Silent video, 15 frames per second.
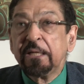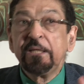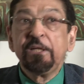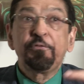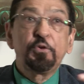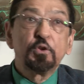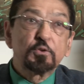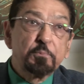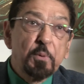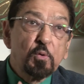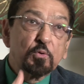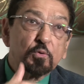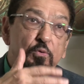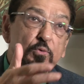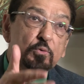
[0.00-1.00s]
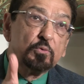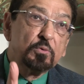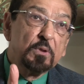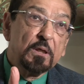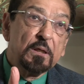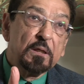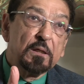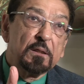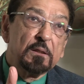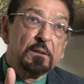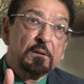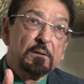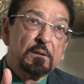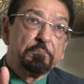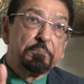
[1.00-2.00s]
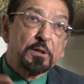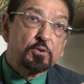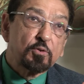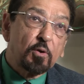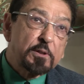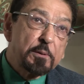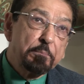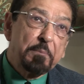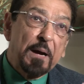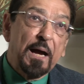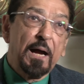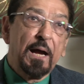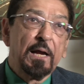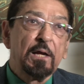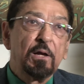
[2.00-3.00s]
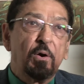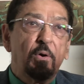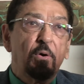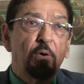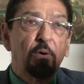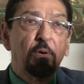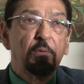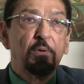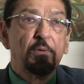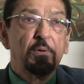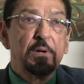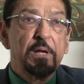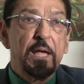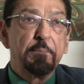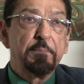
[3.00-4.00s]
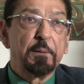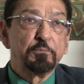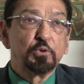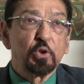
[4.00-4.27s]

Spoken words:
If you spoke to Parsotambai or M.M.